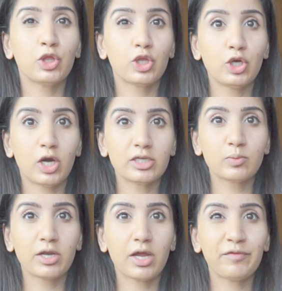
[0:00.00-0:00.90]
The
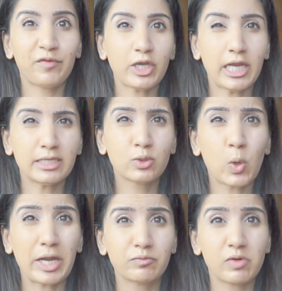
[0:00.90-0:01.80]
Nars one I find is
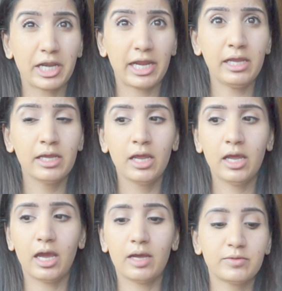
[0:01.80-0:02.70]
quite runny,
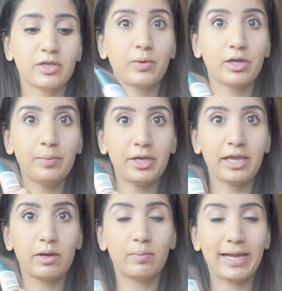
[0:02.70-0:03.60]
so when I'm
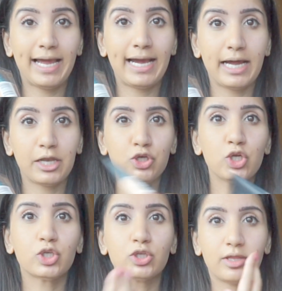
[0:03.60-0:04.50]
putting it on my
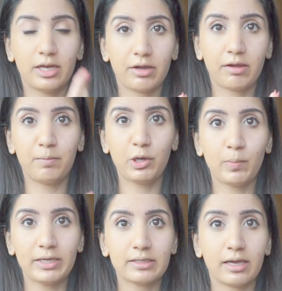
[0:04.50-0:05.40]
hand so then I can put it
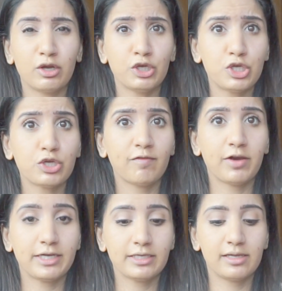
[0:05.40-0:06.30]
on my skin, I do
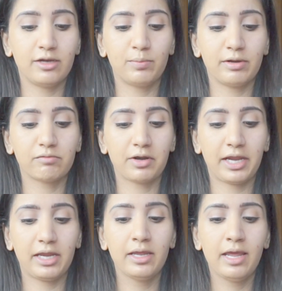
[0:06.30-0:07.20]
find it's a little bit
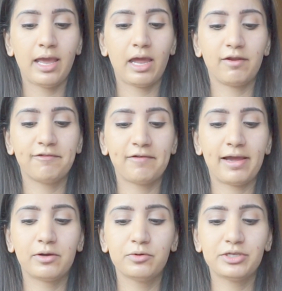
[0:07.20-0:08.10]
runny, and I
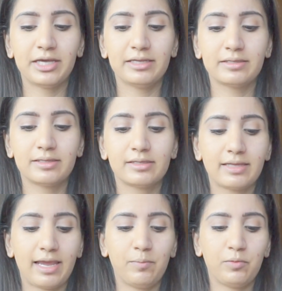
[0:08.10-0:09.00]
found it's the
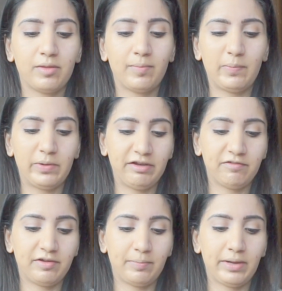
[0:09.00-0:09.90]
same with the
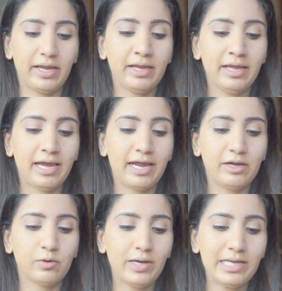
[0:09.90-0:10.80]
Maybelline Fit Me,
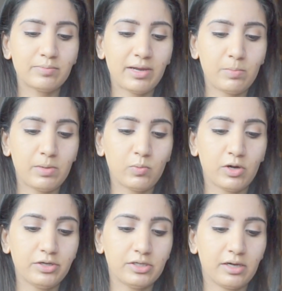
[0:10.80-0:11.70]
and it always made me
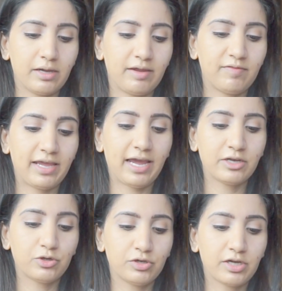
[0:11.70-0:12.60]
wonder if they
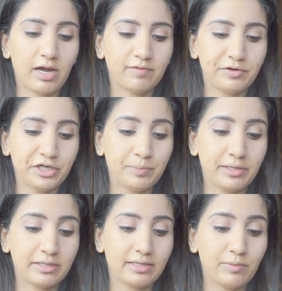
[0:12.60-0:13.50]
had good coverage
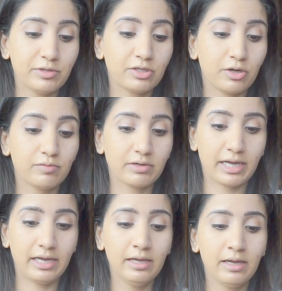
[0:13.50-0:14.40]
because they were so
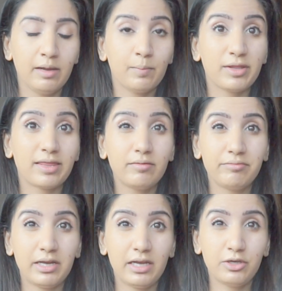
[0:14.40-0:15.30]
runny, but they
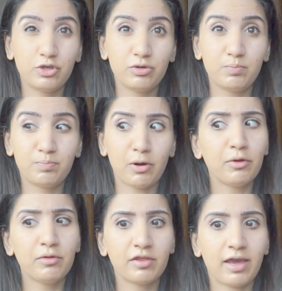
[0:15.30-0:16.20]
really
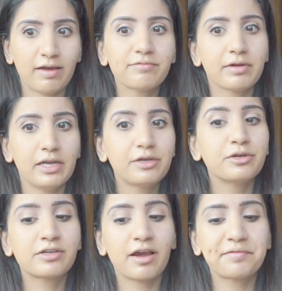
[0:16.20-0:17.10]
both have really
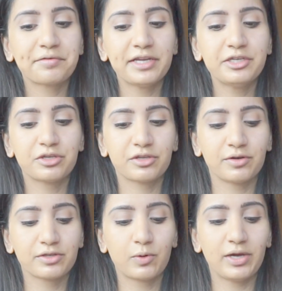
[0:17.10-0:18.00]
good coverage,
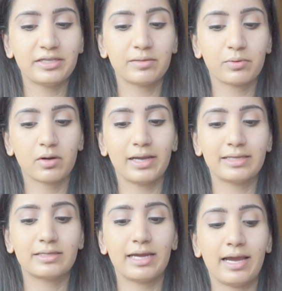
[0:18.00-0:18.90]
so I was quite
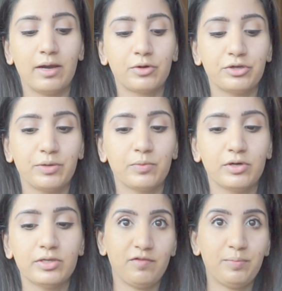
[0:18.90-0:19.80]
surprised at how good it
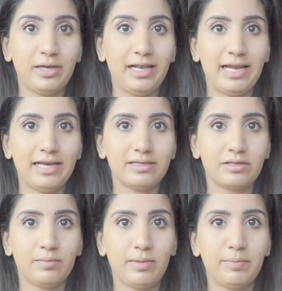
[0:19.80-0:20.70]
was. I've put less
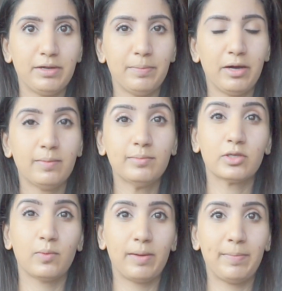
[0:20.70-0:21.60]
than maybe a pump,
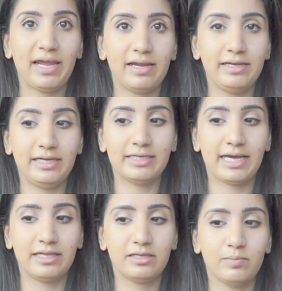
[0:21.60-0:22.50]
so I may need
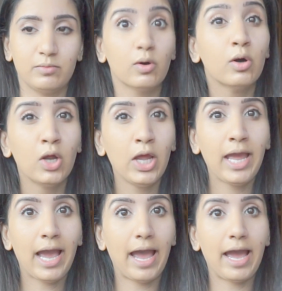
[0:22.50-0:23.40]
to add some more,
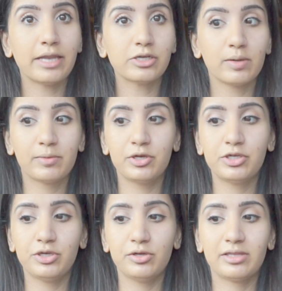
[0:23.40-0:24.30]
and I'm going
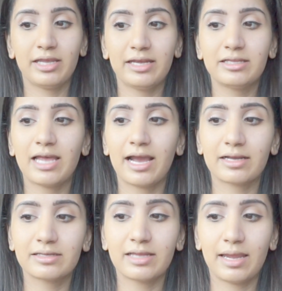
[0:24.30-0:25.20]
to use the
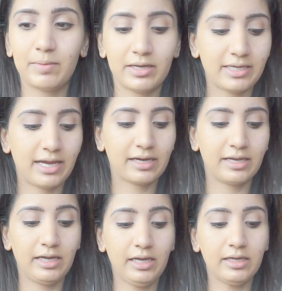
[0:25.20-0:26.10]
exact same
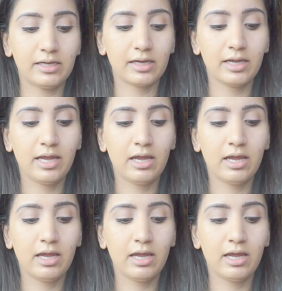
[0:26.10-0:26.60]
technique.